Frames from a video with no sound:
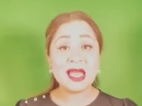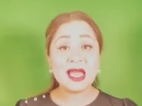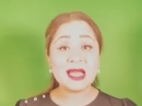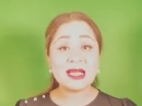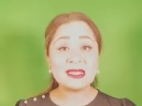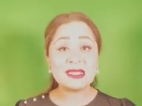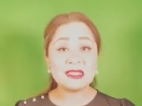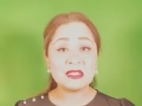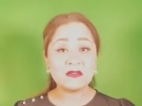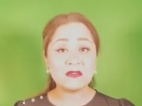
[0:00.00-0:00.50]

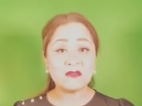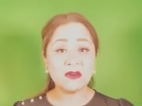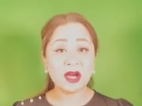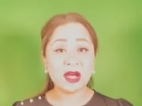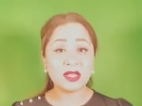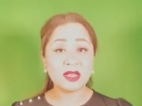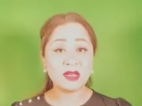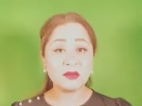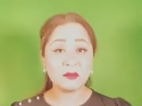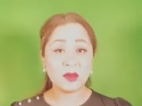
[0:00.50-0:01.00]
and
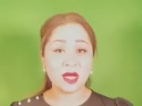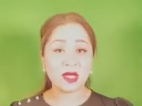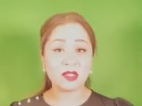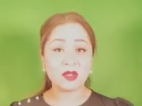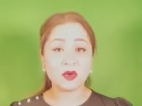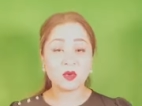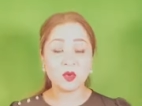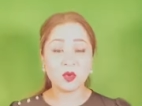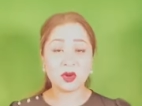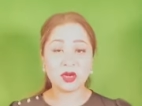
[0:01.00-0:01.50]
divide it by the
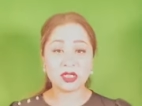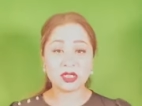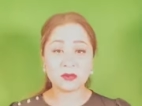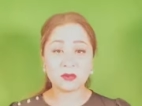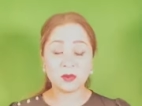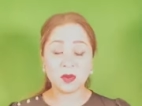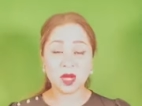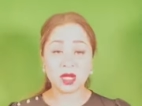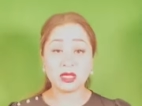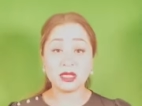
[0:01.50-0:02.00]

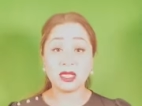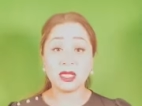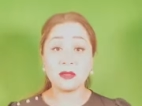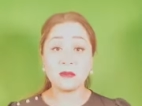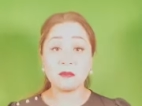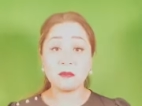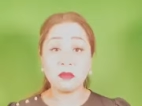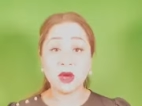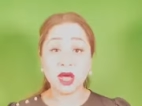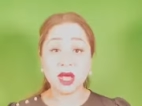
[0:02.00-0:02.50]

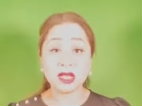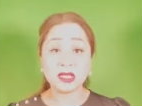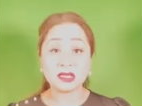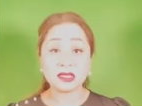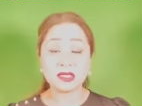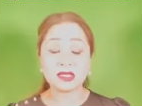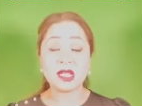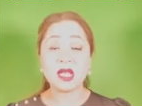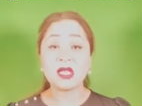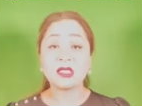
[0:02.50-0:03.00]
corresponding
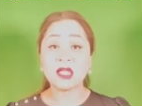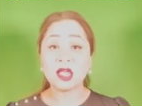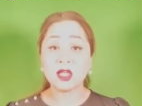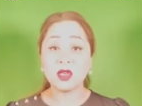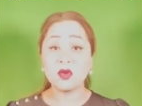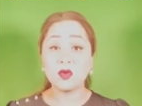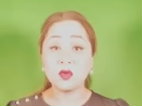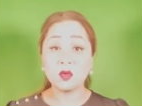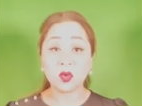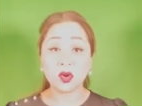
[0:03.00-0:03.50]
months that
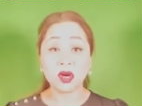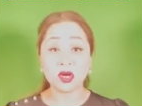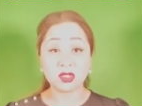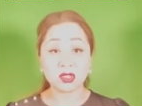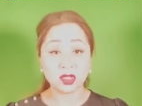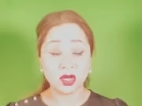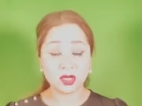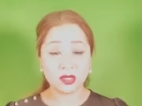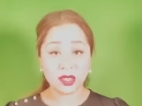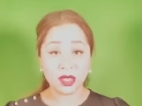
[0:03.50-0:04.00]
you worked
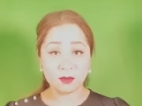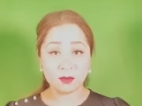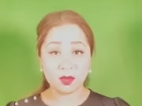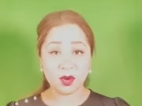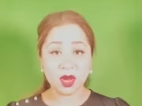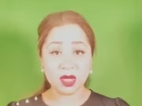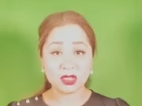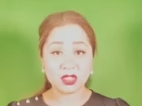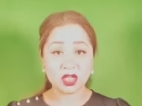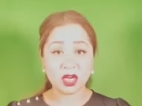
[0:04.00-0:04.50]
on that
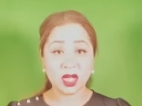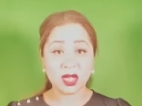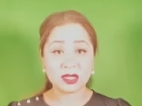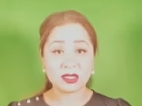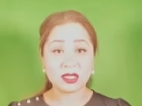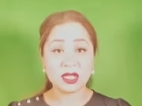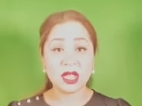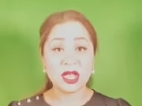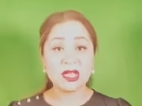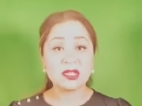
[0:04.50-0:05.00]

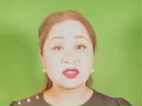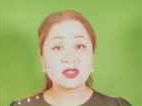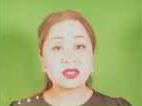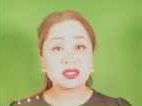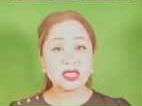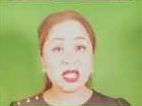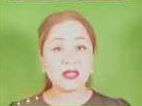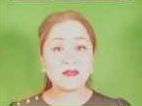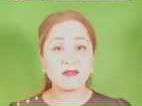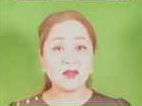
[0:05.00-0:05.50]
project. So
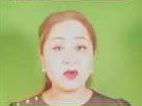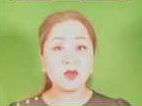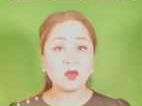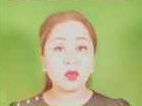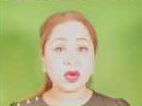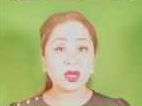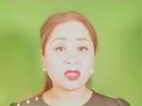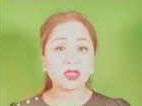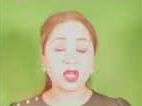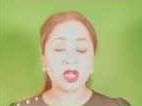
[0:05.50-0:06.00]
say if you
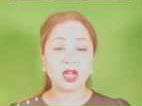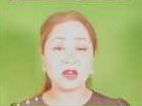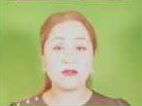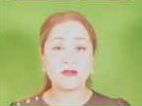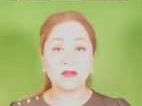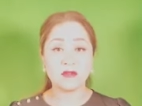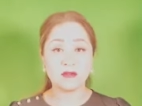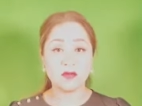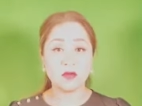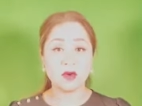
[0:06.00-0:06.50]
worked on it
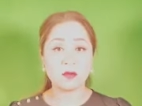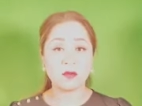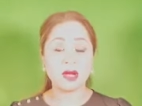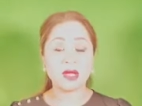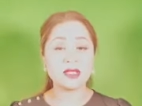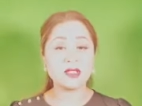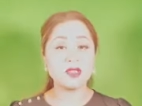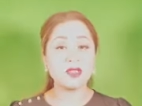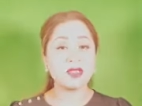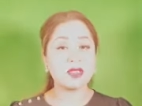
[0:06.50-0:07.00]
for 4
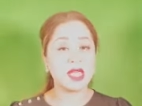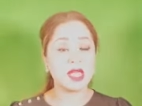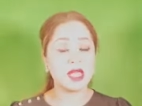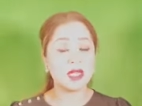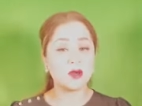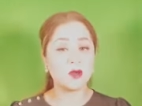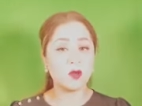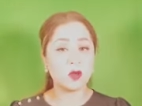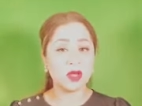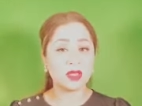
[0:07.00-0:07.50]
months, you
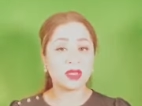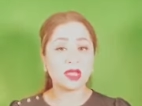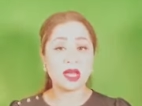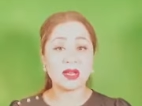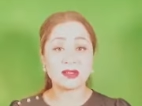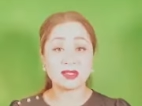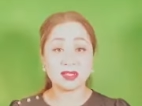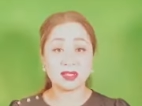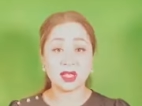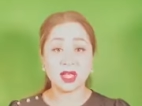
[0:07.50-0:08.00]
take
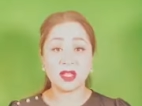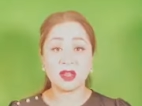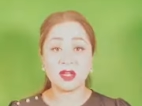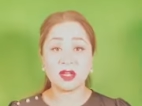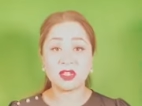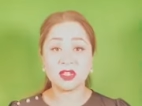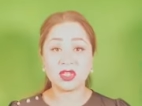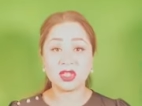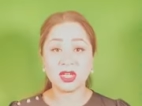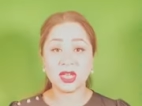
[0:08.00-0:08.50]

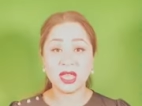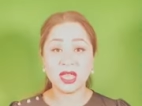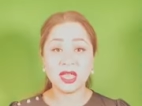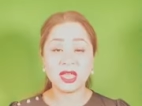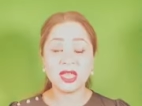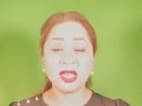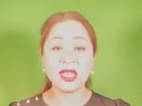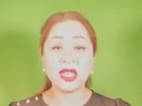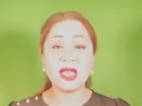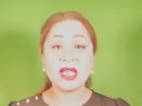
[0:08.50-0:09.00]

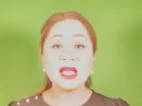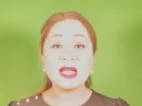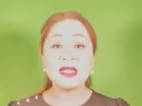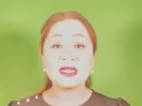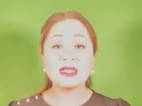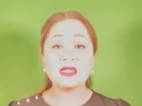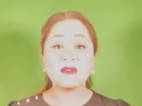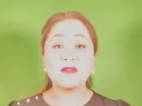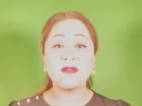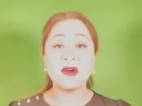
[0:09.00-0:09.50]
1,980
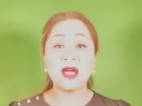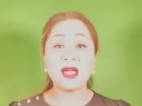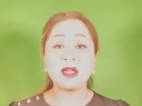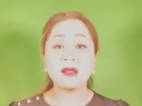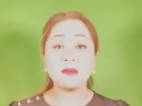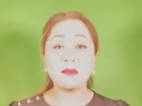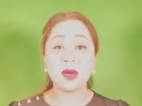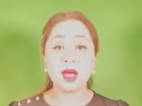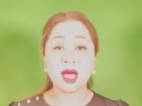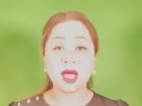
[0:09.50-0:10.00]

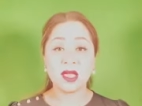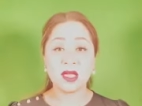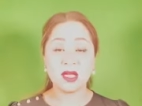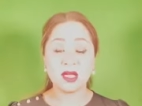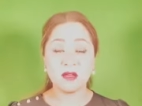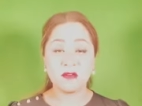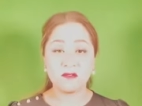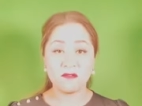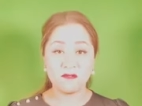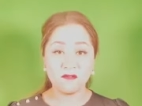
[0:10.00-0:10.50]
divided by
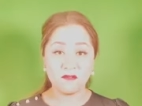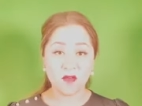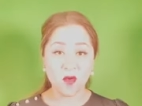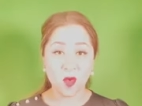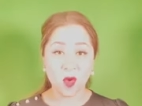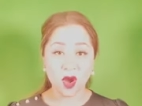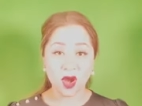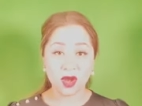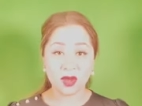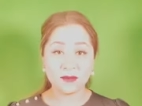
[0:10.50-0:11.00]

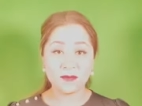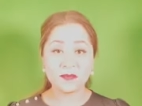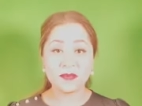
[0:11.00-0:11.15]
4.